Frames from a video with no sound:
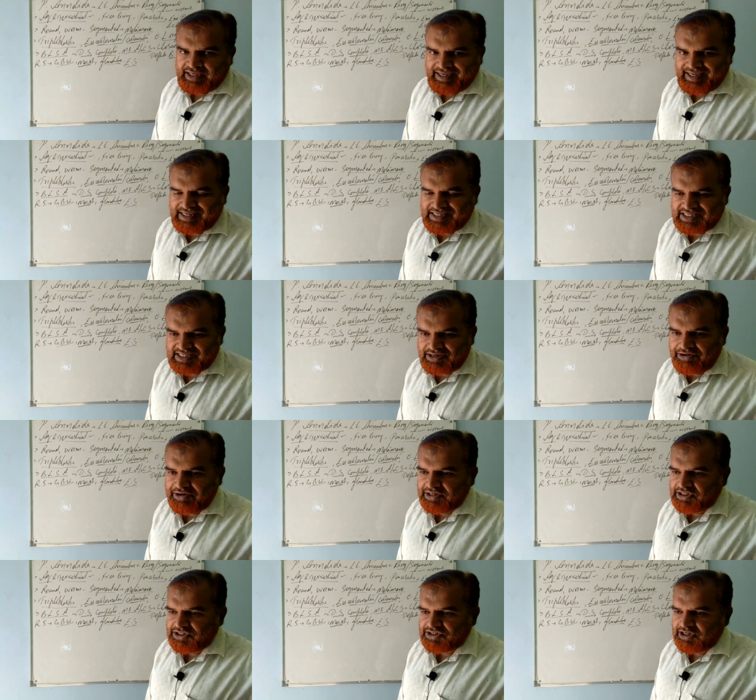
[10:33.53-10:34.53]

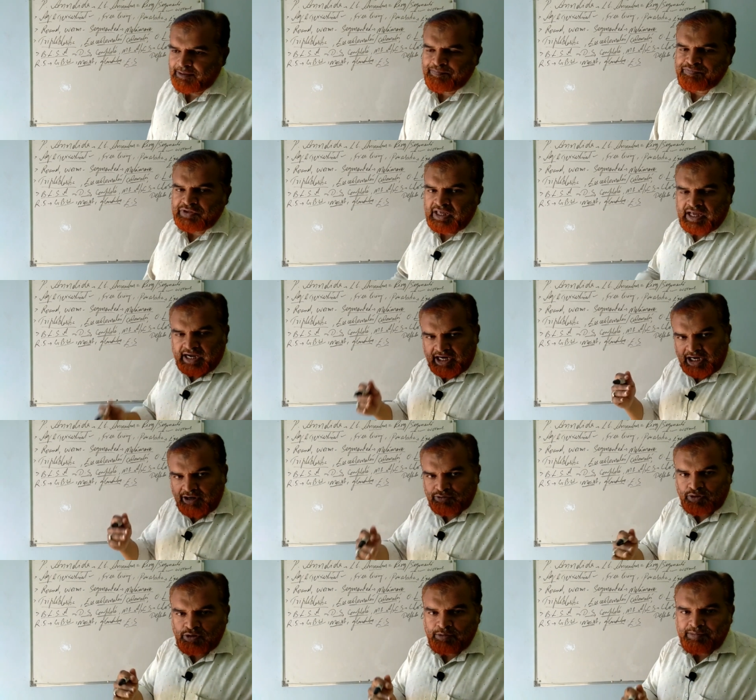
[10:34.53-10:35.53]
Excretory system. I
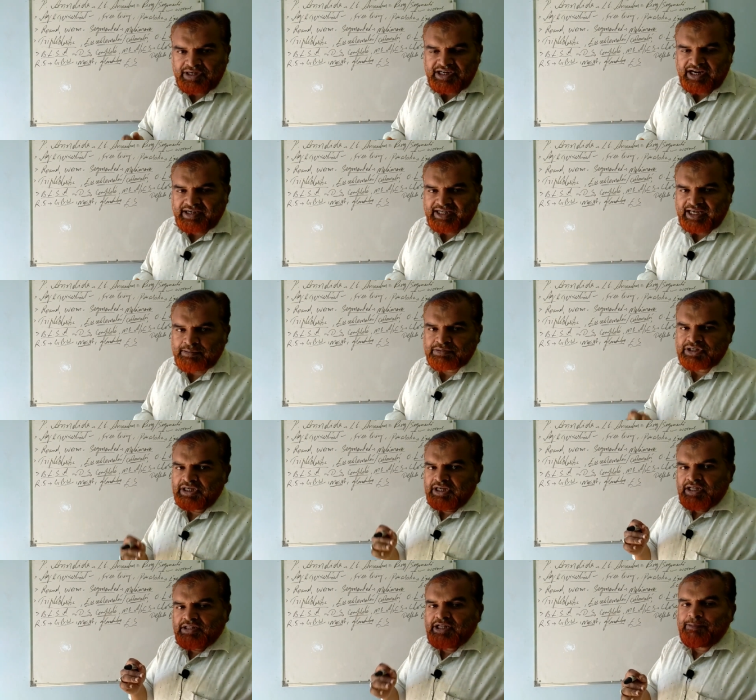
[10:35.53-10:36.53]
have told you many a
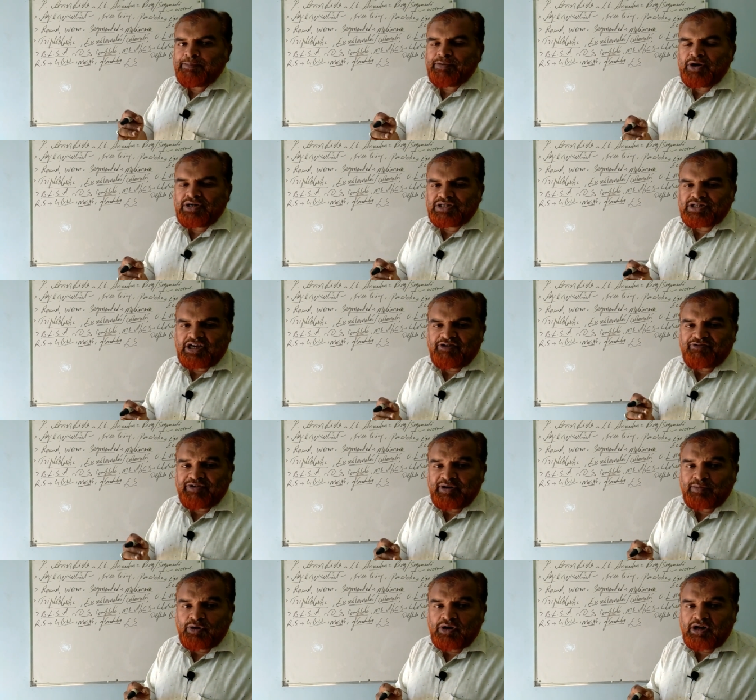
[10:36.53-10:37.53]
times the process of
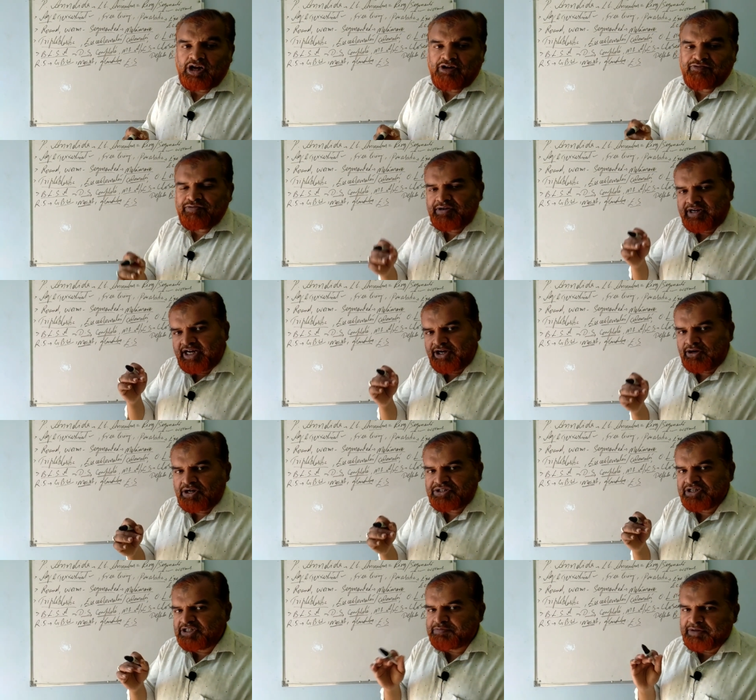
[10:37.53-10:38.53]
removal of
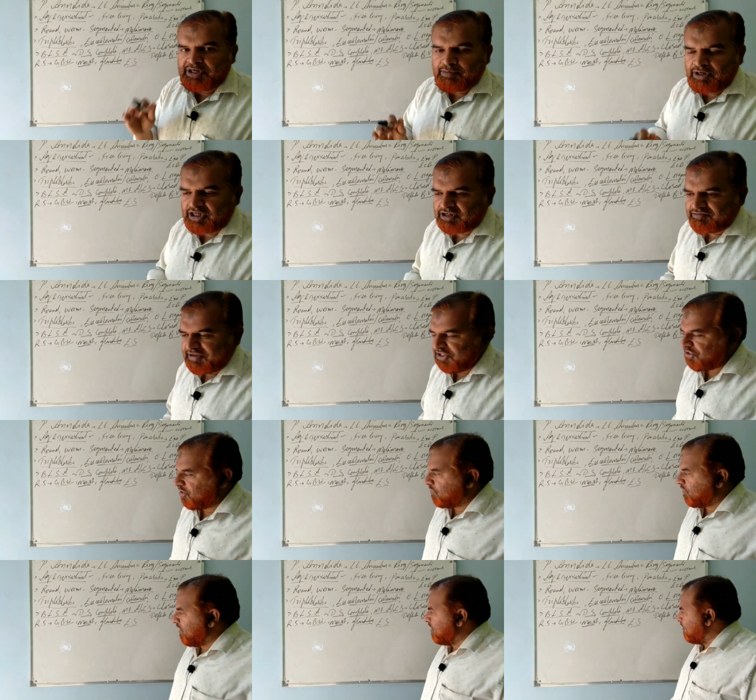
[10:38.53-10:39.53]
nitrogenous metabolic waste
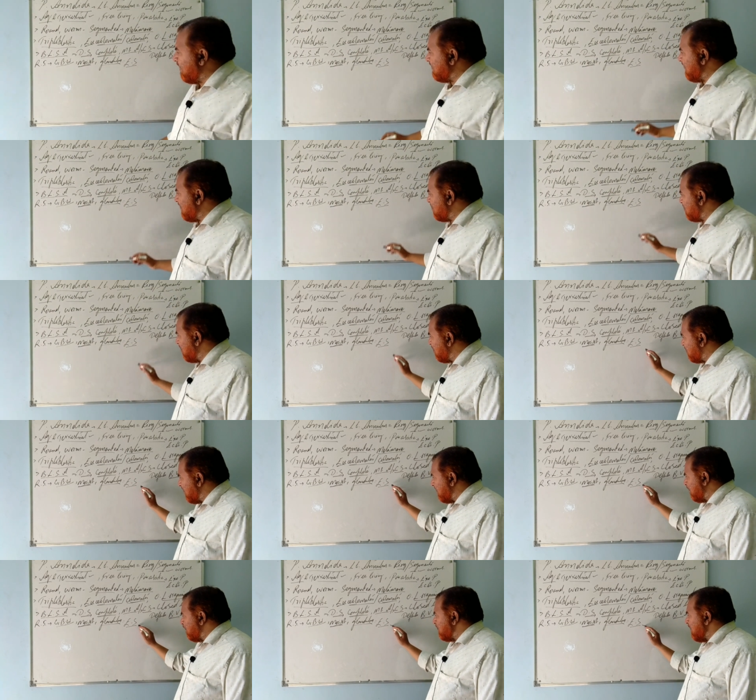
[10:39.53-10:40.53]
is what is known as
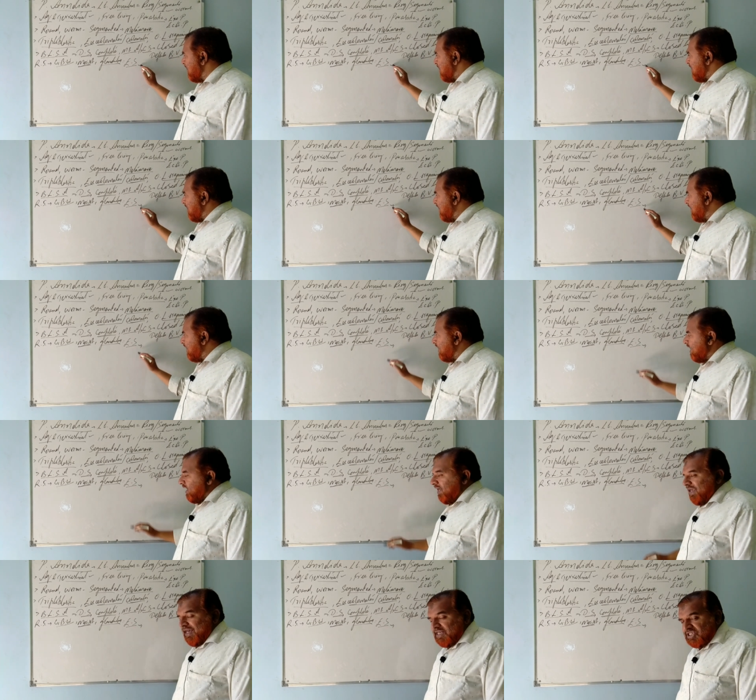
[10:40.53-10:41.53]
excretion.
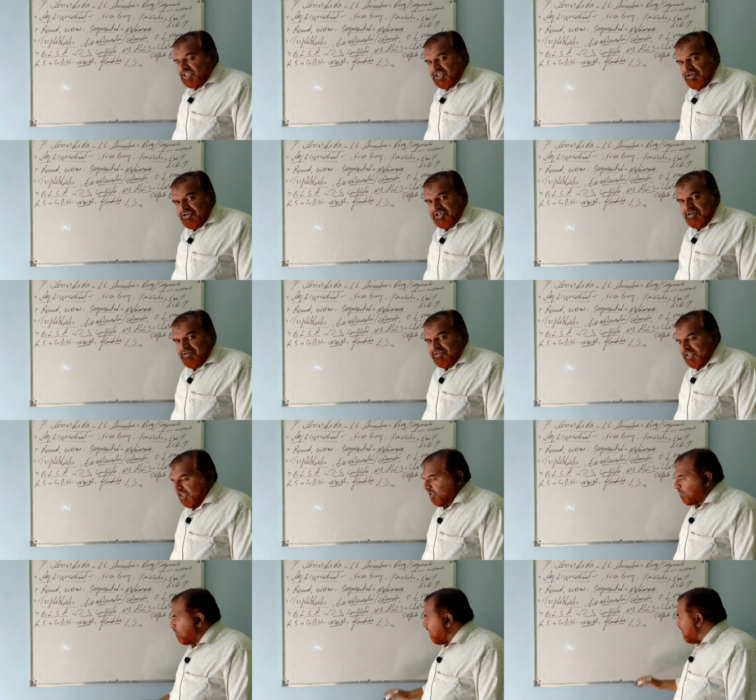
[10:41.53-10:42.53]
Here excretion
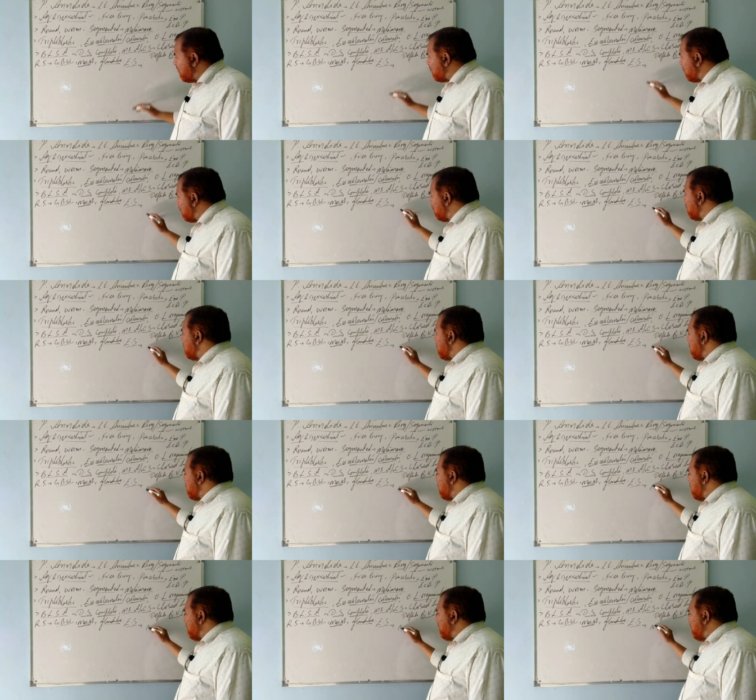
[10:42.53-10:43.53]
takes place
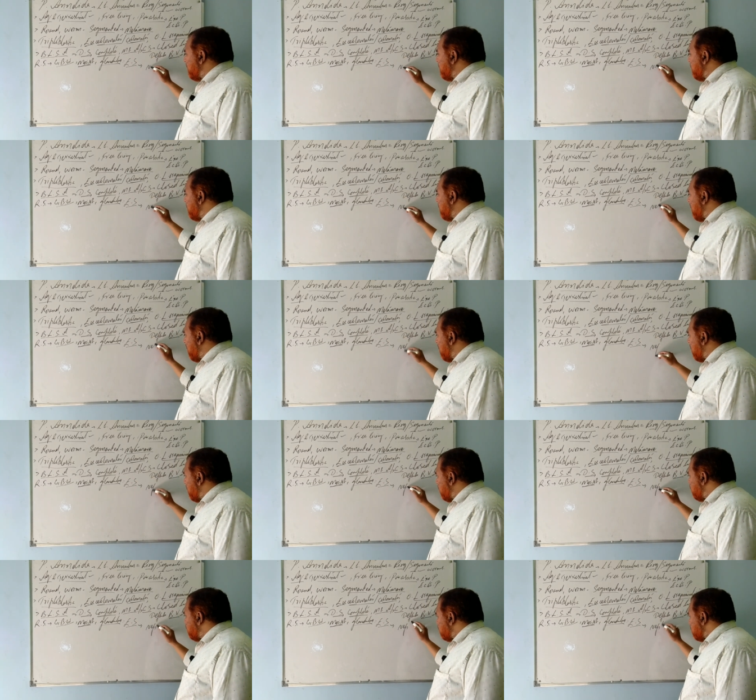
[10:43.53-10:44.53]
through nephridia.